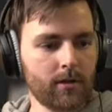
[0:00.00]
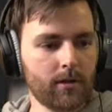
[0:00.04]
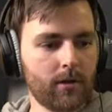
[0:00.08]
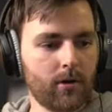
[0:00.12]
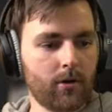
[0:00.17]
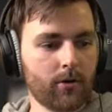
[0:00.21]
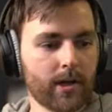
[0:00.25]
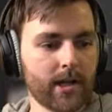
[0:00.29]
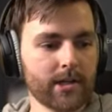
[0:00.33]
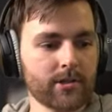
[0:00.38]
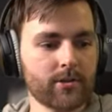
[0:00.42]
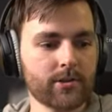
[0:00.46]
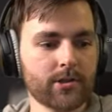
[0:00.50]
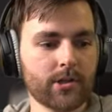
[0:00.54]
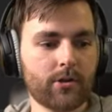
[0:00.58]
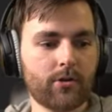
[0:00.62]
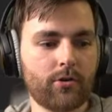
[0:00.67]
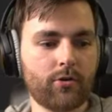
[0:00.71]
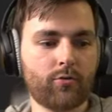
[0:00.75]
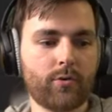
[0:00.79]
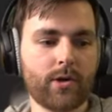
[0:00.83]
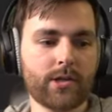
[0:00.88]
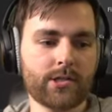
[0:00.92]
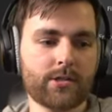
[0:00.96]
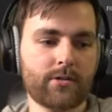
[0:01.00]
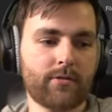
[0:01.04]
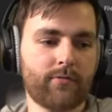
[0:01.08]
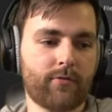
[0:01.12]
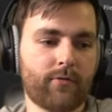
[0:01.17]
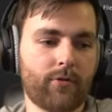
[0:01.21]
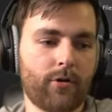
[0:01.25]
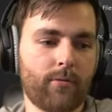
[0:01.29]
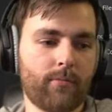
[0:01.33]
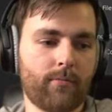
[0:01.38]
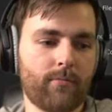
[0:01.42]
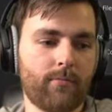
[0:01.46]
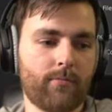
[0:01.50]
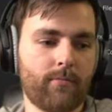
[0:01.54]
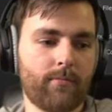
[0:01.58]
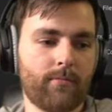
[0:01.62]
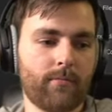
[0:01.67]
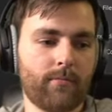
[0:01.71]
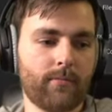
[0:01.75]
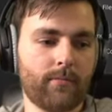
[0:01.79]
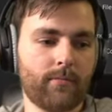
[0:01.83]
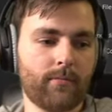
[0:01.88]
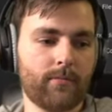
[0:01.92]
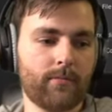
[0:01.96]
Okay, so there's a good question
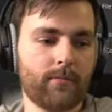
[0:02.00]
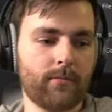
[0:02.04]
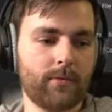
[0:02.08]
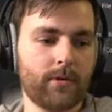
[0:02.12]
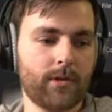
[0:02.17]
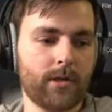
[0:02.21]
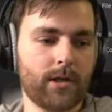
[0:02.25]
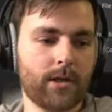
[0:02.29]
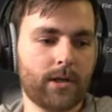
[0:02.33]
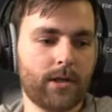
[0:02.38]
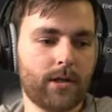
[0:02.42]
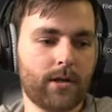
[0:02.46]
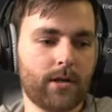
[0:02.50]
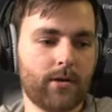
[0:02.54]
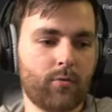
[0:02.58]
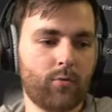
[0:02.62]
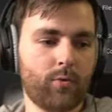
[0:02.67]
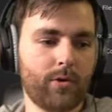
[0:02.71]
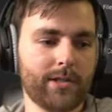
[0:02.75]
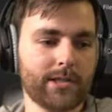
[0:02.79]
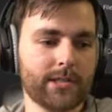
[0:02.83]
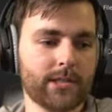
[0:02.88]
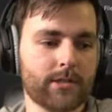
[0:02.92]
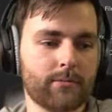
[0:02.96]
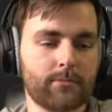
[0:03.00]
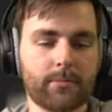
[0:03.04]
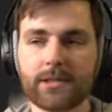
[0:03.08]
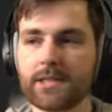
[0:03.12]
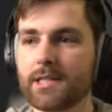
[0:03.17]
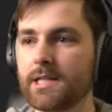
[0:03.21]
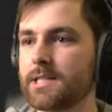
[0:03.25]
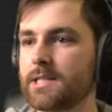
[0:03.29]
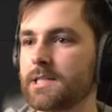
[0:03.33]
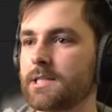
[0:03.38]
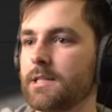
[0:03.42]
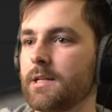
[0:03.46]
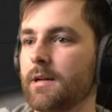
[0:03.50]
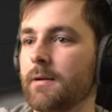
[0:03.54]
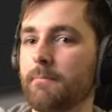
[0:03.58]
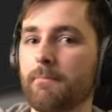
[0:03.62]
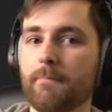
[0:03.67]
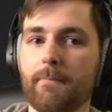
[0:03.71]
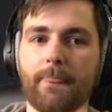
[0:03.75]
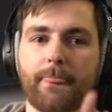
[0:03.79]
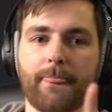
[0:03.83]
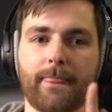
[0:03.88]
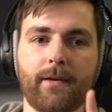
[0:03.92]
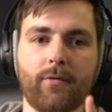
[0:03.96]
from uh, Wilson Batista.
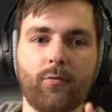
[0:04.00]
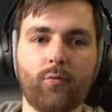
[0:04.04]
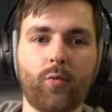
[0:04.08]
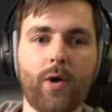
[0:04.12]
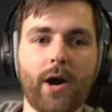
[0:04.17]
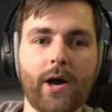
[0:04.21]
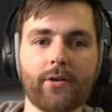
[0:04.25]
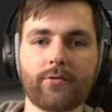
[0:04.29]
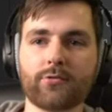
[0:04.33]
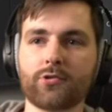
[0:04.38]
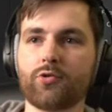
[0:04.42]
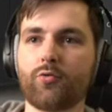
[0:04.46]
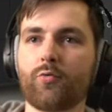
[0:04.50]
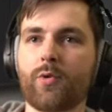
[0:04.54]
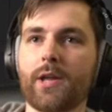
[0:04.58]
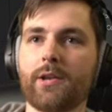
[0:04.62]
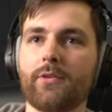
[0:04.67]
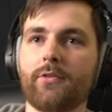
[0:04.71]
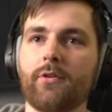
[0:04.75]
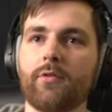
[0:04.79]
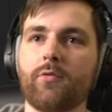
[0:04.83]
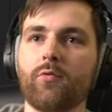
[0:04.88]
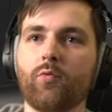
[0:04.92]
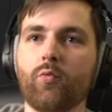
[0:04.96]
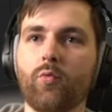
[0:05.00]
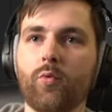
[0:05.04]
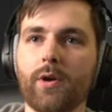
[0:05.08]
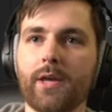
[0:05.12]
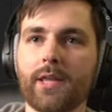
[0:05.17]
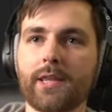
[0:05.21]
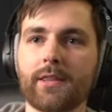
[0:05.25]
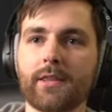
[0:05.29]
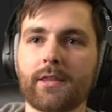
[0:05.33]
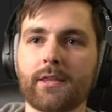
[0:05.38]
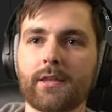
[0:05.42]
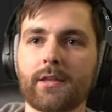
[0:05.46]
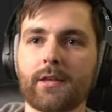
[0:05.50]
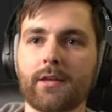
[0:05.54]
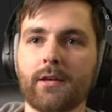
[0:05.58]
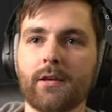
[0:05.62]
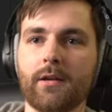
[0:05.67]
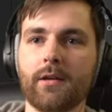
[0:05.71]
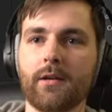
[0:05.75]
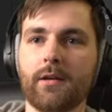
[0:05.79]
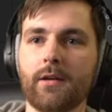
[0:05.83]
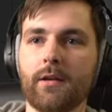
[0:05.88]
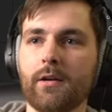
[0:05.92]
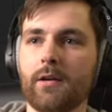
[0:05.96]
Why don't you render with
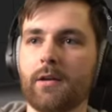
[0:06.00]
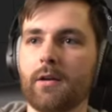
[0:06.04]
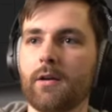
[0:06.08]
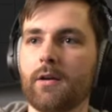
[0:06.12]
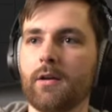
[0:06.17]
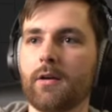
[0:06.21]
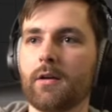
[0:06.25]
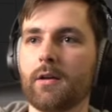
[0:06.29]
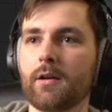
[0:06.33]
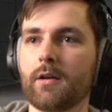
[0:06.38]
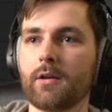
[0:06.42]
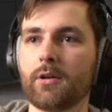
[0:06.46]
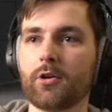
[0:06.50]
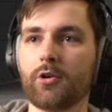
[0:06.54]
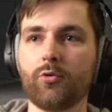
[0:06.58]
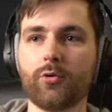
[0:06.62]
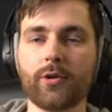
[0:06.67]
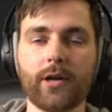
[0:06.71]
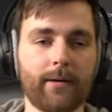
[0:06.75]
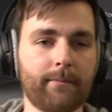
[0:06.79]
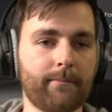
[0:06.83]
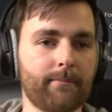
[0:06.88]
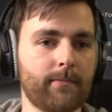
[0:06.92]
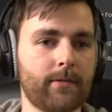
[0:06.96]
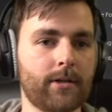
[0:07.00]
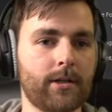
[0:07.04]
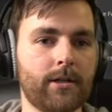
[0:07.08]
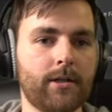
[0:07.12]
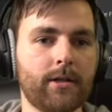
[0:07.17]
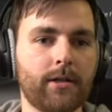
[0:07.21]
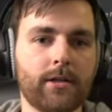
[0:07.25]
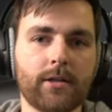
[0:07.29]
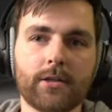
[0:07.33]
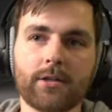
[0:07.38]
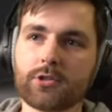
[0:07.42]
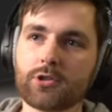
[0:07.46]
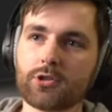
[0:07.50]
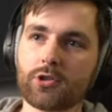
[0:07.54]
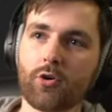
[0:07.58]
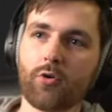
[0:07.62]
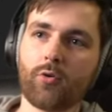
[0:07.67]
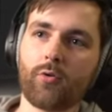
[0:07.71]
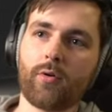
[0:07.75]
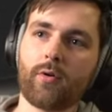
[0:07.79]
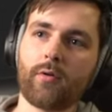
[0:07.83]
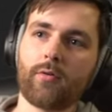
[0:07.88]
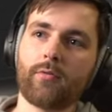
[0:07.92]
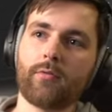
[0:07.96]
CUDA?
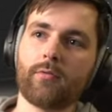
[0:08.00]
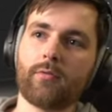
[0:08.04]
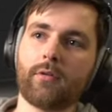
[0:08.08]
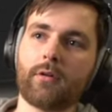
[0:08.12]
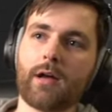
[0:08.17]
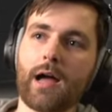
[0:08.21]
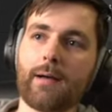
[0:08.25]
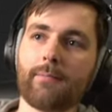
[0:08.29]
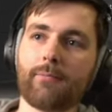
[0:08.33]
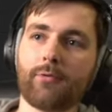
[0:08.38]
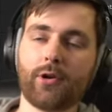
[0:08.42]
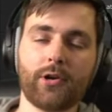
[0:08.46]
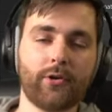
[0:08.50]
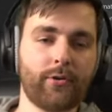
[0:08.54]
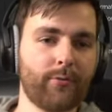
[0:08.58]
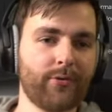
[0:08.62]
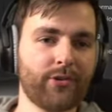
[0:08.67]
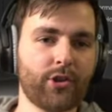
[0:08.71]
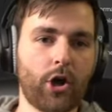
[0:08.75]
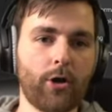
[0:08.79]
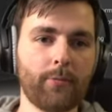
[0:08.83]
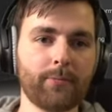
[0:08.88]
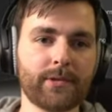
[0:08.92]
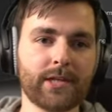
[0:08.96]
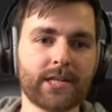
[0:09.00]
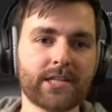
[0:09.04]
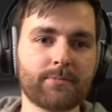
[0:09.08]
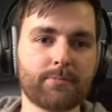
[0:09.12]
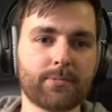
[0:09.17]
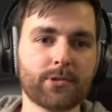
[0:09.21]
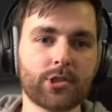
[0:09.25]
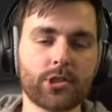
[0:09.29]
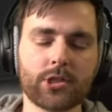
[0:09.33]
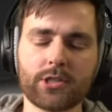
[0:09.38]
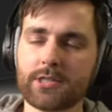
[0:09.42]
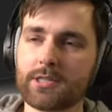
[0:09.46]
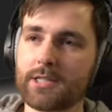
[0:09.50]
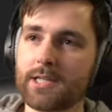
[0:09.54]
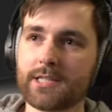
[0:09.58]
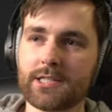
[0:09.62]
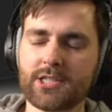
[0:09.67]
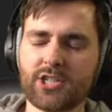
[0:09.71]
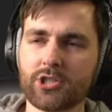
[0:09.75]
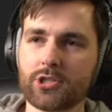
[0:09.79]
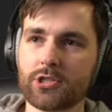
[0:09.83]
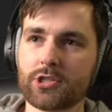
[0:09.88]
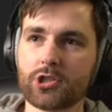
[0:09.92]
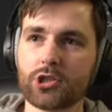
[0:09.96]
So I'm rendering with OptiX, but just it's
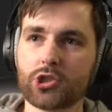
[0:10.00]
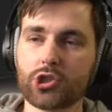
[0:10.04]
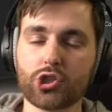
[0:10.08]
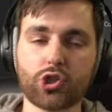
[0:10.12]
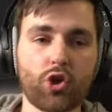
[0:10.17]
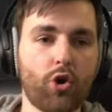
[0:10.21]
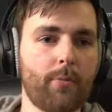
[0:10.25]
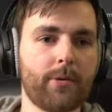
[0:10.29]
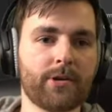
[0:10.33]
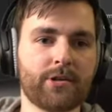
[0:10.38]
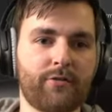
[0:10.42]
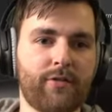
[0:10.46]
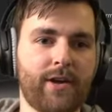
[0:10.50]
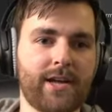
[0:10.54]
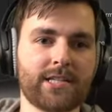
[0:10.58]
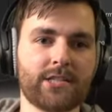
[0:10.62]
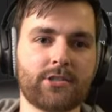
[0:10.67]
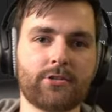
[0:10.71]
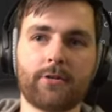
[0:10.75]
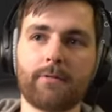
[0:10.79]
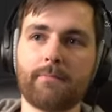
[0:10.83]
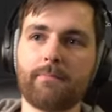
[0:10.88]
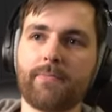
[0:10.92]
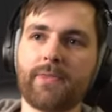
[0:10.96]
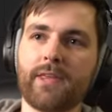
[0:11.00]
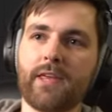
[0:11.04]
just so much faster.